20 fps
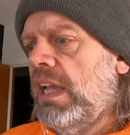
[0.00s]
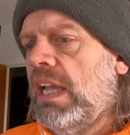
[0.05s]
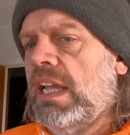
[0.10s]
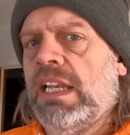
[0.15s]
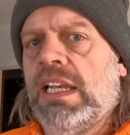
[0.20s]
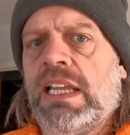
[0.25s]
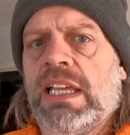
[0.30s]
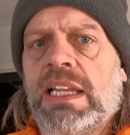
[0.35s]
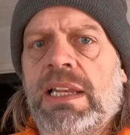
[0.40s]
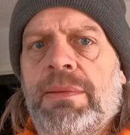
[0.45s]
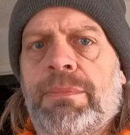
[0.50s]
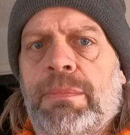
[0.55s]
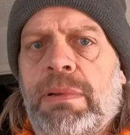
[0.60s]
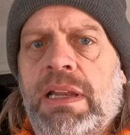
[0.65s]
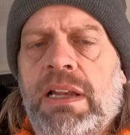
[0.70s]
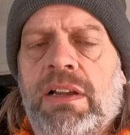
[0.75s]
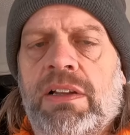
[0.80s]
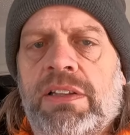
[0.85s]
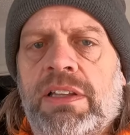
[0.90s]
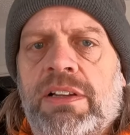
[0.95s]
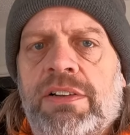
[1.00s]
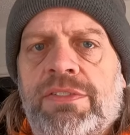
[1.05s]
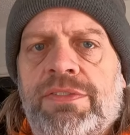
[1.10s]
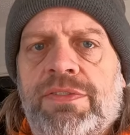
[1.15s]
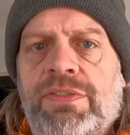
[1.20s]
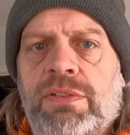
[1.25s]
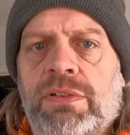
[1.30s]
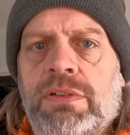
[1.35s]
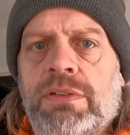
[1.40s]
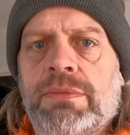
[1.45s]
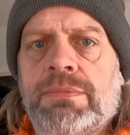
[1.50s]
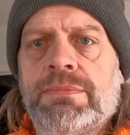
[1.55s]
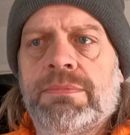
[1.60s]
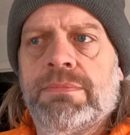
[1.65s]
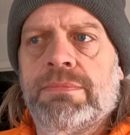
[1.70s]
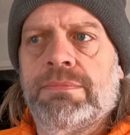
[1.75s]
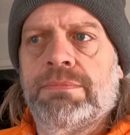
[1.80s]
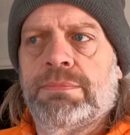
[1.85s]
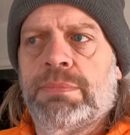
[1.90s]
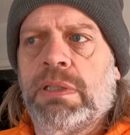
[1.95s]
and it had been on there for
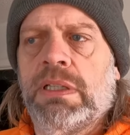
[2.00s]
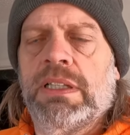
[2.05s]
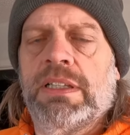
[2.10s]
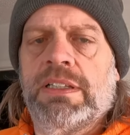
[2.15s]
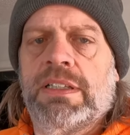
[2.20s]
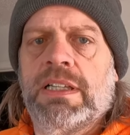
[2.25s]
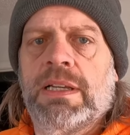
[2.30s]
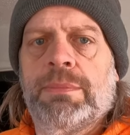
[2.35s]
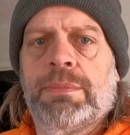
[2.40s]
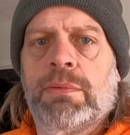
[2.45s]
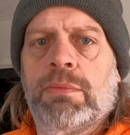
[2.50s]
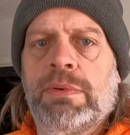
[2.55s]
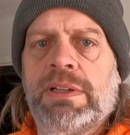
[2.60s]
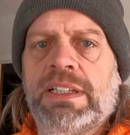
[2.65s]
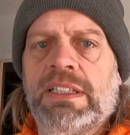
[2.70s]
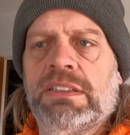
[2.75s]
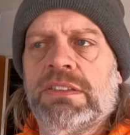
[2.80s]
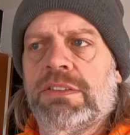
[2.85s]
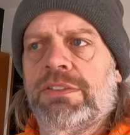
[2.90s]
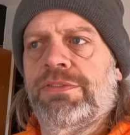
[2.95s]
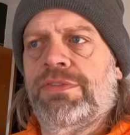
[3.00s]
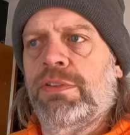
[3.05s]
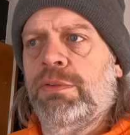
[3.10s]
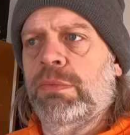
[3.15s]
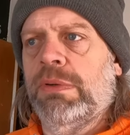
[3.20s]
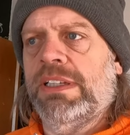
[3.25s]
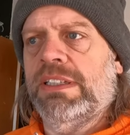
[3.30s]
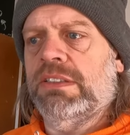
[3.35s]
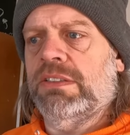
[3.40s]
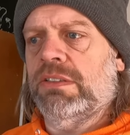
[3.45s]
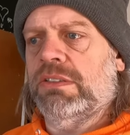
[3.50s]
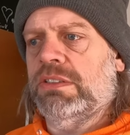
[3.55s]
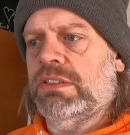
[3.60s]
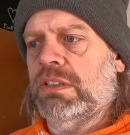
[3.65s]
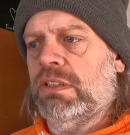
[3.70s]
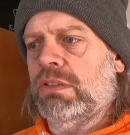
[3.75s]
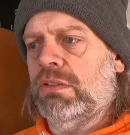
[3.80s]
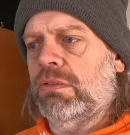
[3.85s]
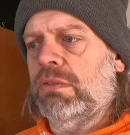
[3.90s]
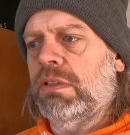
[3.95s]
probably a couple weeks or a few weeks or
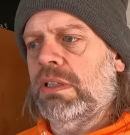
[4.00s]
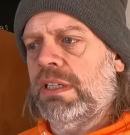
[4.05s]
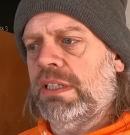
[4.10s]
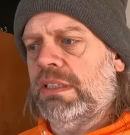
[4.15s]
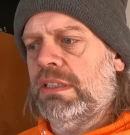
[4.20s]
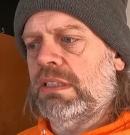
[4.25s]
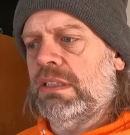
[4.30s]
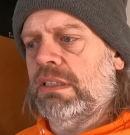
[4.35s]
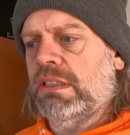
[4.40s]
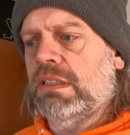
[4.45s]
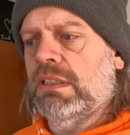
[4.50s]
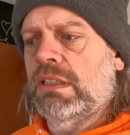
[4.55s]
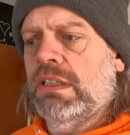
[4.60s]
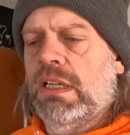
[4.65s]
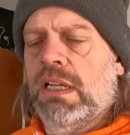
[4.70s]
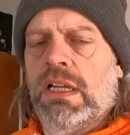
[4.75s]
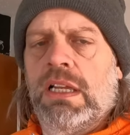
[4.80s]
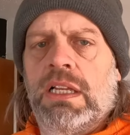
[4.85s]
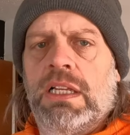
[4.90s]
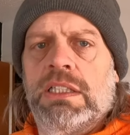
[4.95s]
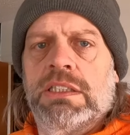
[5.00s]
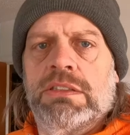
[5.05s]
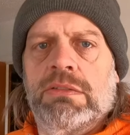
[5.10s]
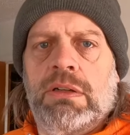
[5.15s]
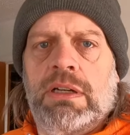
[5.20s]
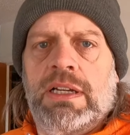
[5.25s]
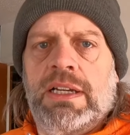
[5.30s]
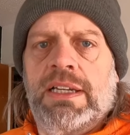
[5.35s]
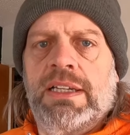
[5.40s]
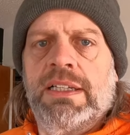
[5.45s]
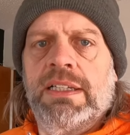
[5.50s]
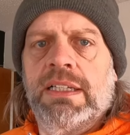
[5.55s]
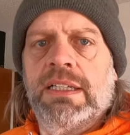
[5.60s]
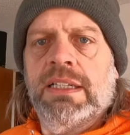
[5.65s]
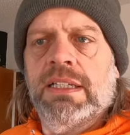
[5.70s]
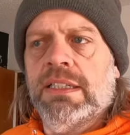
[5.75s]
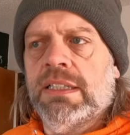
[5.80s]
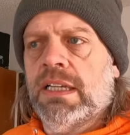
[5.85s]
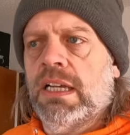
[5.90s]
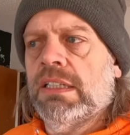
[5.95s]
so. And uh, so I
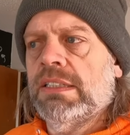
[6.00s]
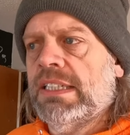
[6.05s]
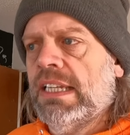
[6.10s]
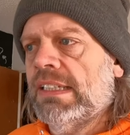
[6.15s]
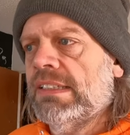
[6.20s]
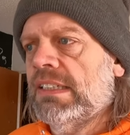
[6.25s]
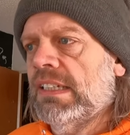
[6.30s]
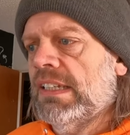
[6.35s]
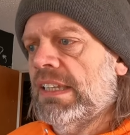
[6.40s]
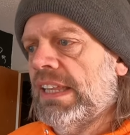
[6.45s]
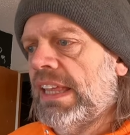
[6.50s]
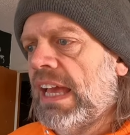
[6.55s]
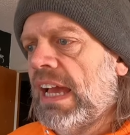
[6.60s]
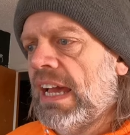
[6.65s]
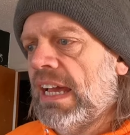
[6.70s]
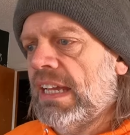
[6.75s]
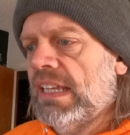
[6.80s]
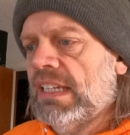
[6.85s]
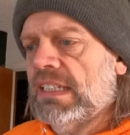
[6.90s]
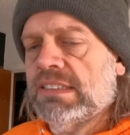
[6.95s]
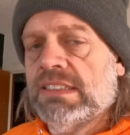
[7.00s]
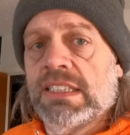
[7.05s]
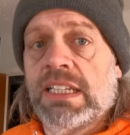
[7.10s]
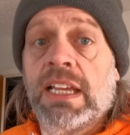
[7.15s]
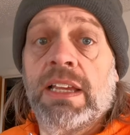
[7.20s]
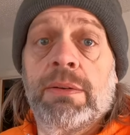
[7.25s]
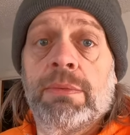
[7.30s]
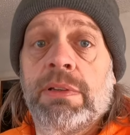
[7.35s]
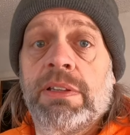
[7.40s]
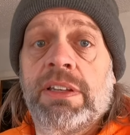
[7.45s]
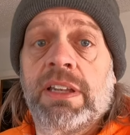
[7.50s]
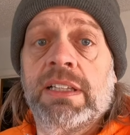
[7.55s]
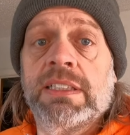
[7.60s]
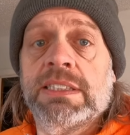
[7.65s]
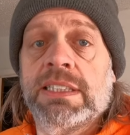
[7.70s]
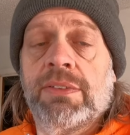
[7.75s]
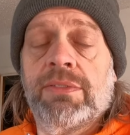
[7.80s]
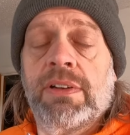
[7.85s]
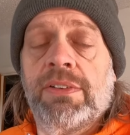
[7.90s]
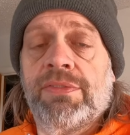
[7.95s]
contacted the guy and I said, "Hey, we take
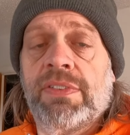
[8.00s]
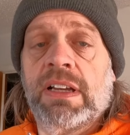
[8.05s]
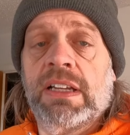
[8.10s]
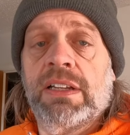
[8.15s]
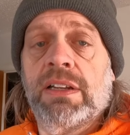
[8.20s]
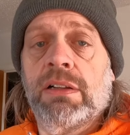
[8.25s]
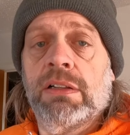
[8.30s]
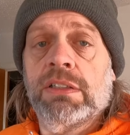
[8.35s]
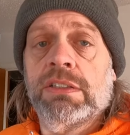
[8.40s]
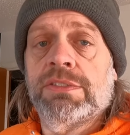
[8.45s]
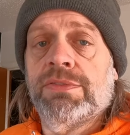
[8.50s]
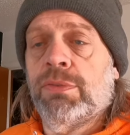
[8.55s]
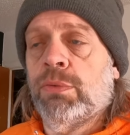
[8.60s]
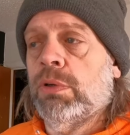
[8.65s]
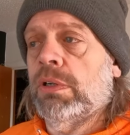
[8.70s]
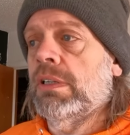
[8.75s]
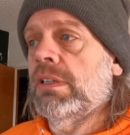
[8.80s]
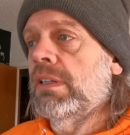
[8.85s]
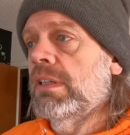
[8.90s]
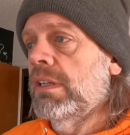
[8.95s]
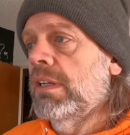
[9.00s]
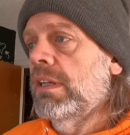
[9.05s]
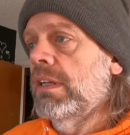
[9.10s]
$75 for it?"